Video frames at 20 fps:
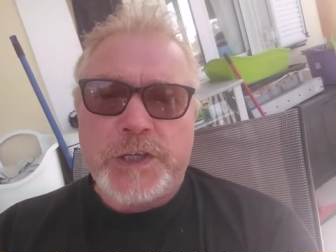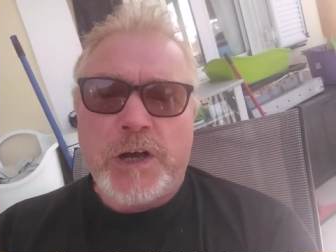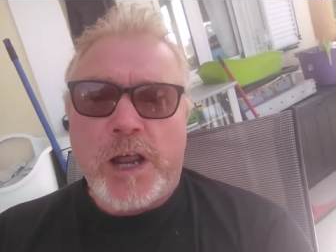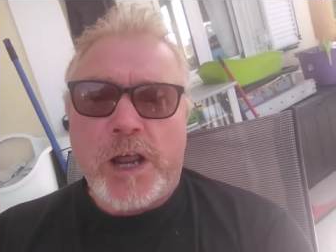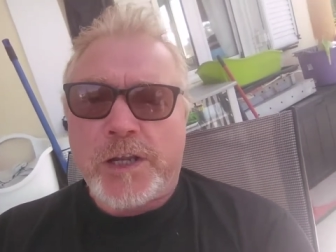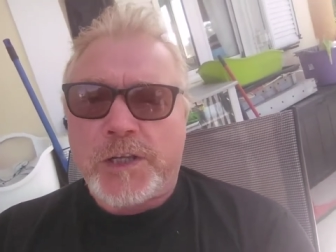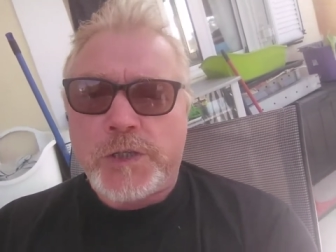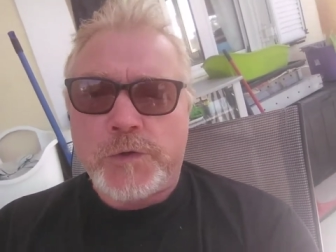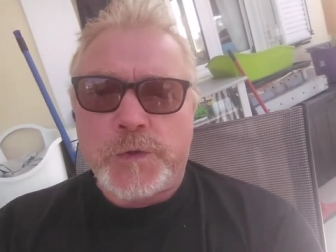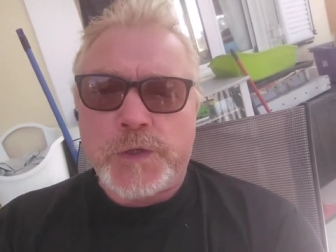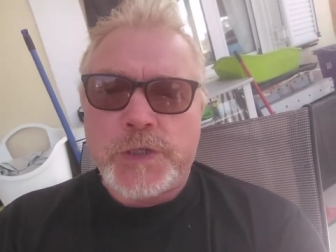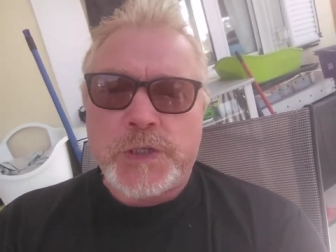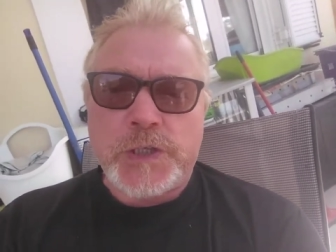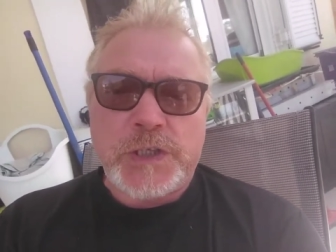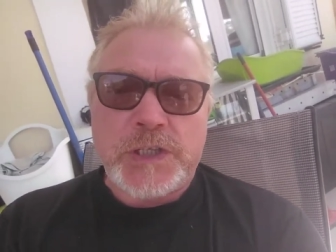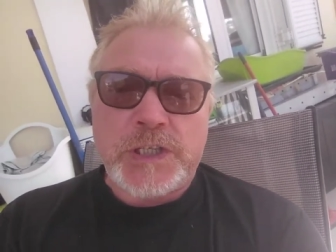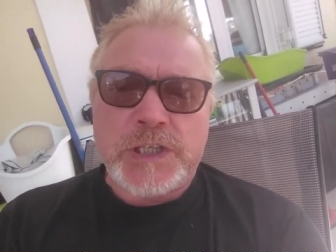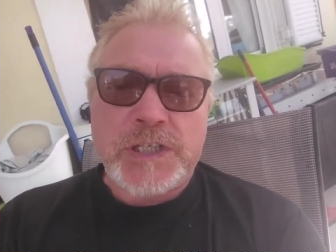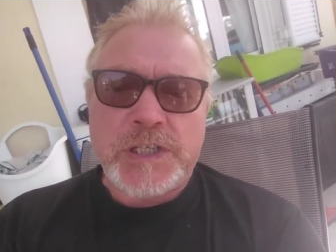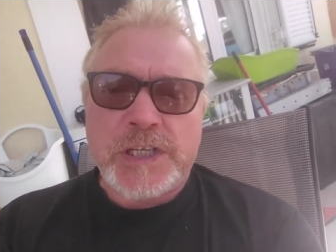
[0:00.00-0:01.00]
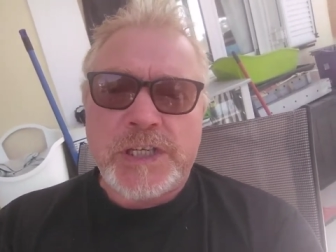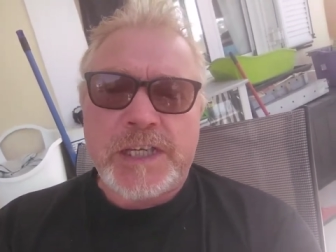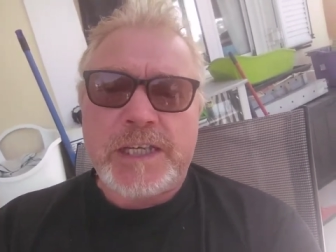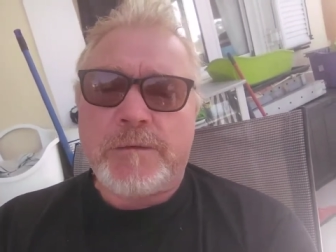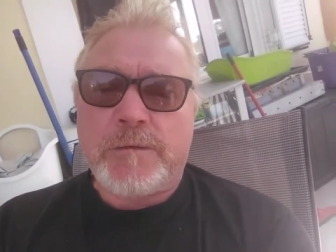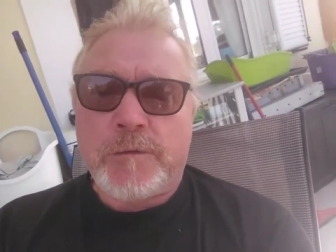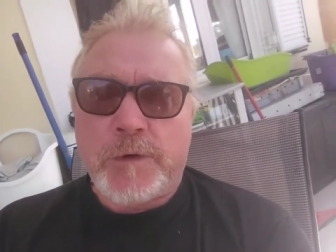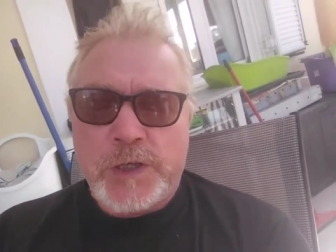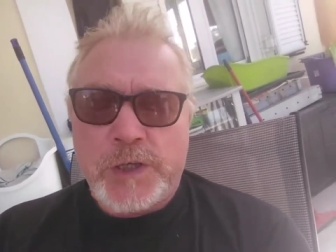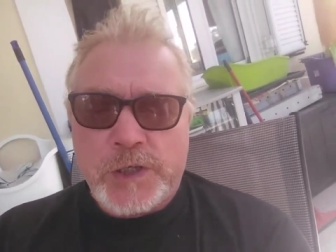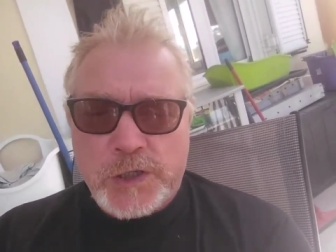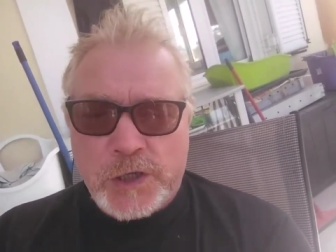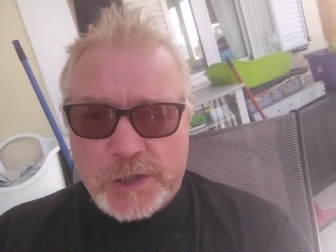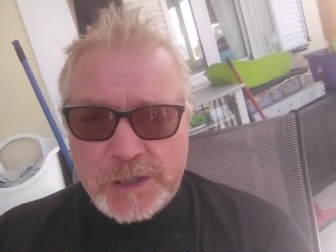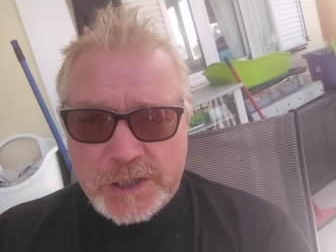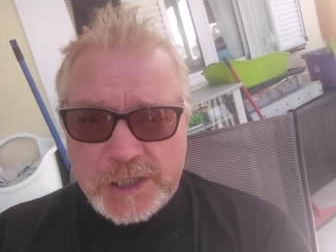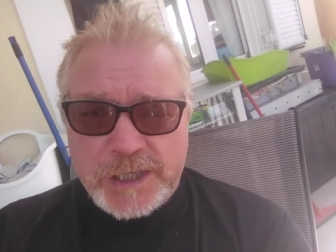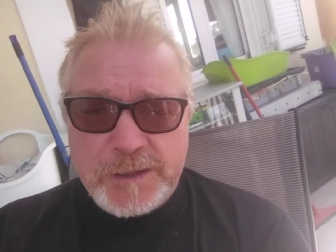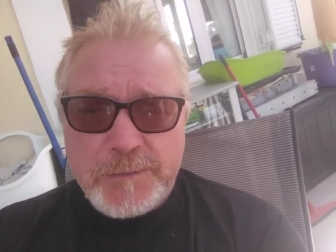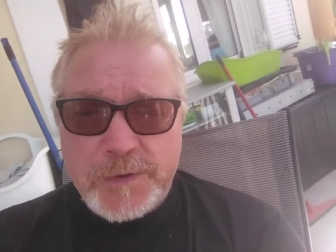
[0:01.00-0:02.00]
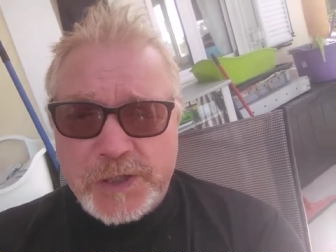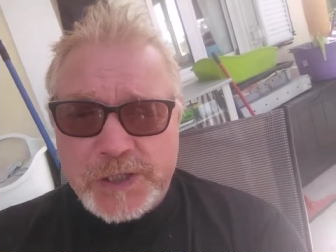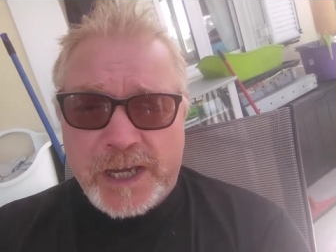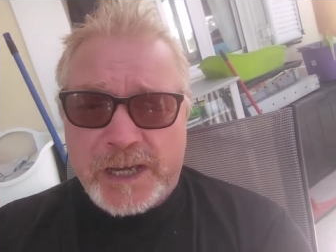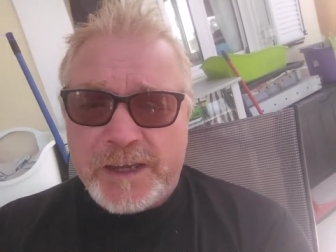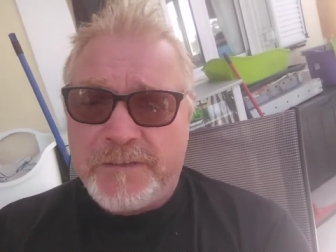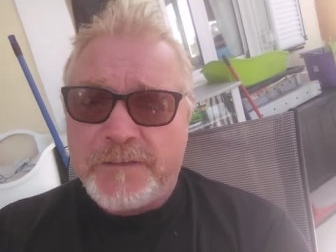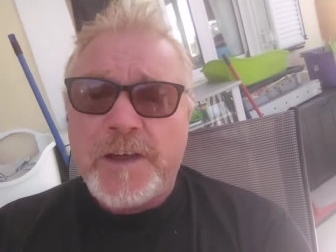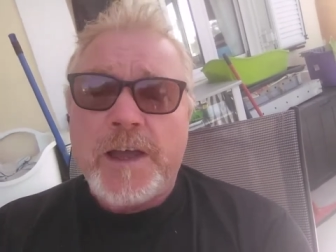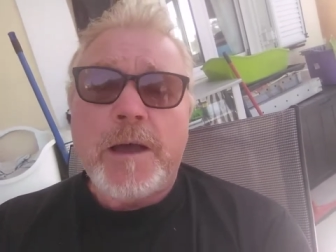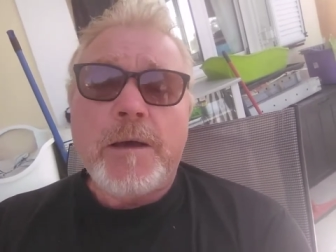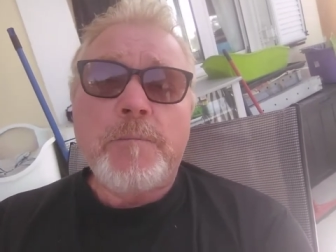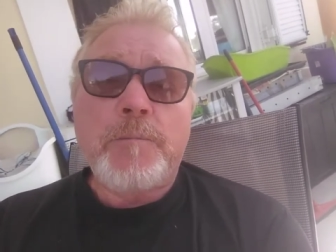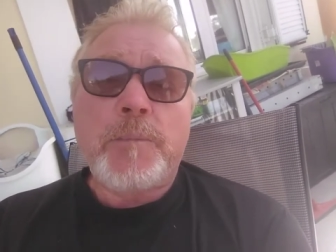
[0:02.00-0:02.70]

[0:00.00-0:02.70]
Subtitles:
islands which are deemed safe,